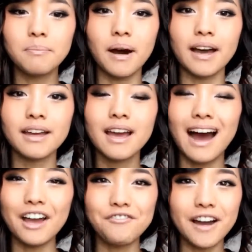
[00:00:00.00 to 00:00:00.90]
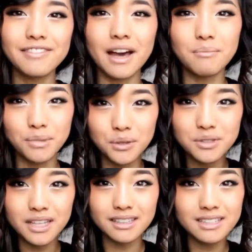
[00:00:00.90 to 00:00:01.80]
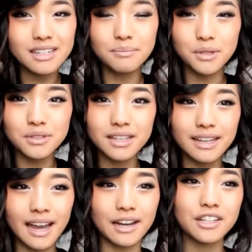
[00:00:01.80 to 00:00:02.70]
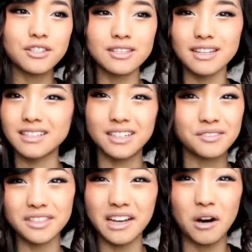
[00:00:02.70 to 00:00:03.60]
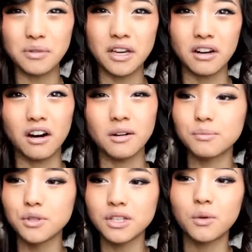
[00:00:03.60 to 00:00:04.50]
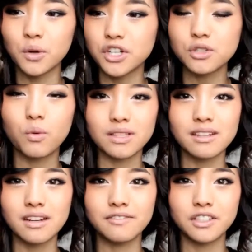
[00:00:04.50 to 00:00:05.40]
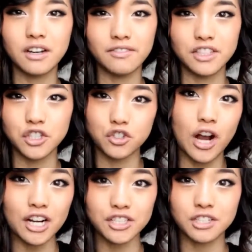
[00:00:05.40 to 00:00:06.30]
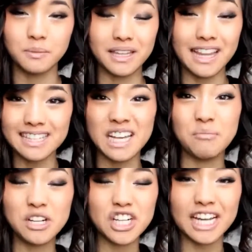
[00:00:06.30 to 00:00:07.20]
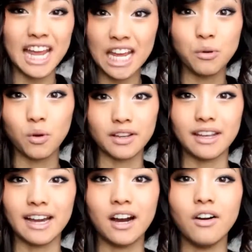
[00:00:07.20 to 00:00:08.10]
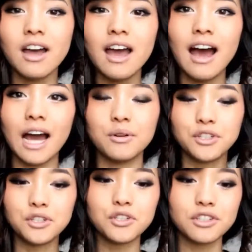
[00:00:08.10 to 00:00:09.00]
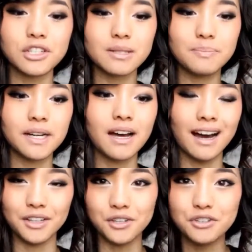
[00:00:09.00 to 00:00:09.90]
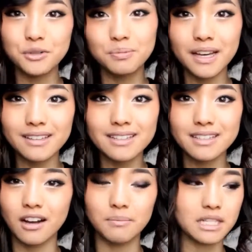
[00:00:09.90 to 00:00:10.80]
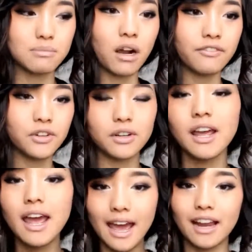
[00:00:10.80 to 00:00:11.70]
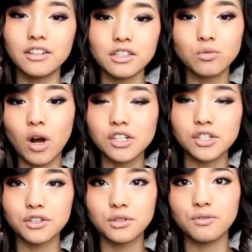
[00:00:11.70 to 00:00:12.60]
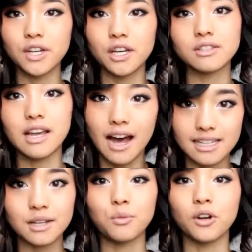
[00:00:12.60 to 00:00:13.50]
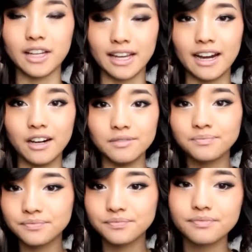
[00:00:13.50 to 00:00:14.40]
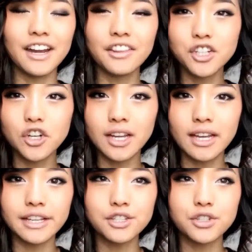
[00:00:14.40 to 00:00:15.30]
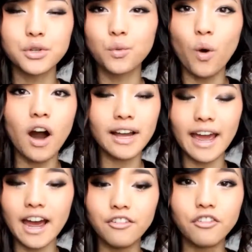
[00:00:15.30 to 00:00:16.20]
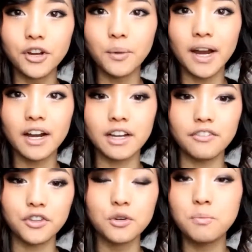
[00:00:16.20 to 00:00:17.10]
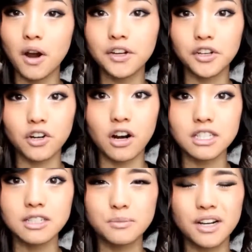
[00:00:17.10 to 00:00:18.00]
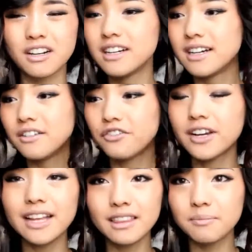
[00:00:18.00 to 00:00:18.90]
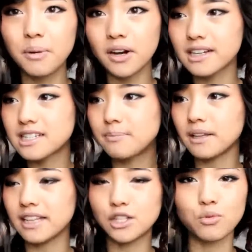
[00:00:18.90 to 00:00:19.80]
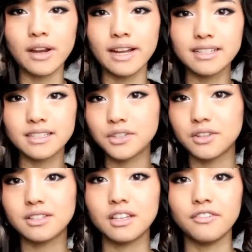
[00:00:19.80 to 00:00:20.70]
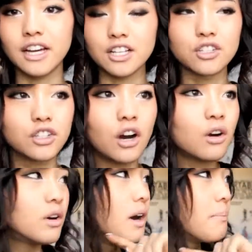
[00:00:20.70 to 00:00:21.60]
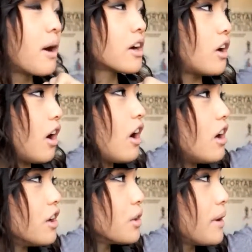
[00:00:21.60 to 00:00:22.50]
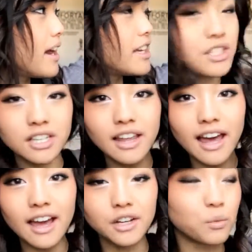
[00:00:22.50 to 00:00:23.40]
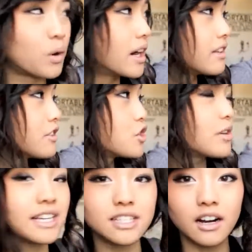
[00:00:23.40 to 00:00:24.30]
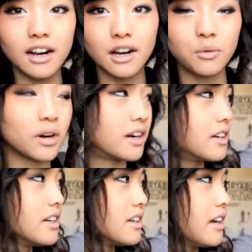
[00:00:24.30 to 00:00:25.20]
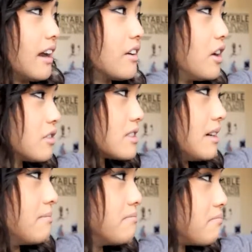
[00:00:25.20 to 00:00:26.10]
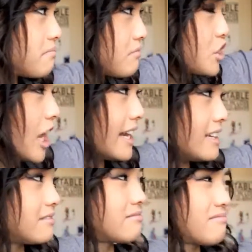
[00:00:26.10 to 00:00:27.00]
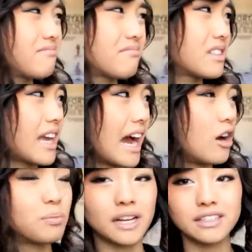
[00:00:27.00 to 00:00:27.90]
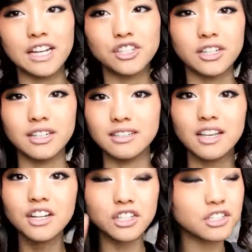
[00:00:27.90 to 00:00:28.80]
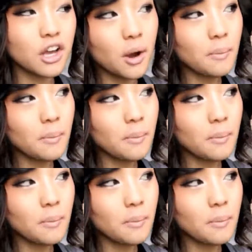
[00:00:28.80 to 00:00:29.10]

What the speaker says: but I find that listening to music and exercising didn't really help me at all. Music just wasn't enough of a distraction to me. That's how much I hate working out. I would usually just put a YouTube playlist on my smartphone and I'll just watch the YouTube videos as I'm working out. Another trick is to walk everywhere. If you park your car somewhere, forget the parking spot that's right next to the CVS. Go park all the way to the end where the trees are or where, I don't know, some giant cow plantation is. Just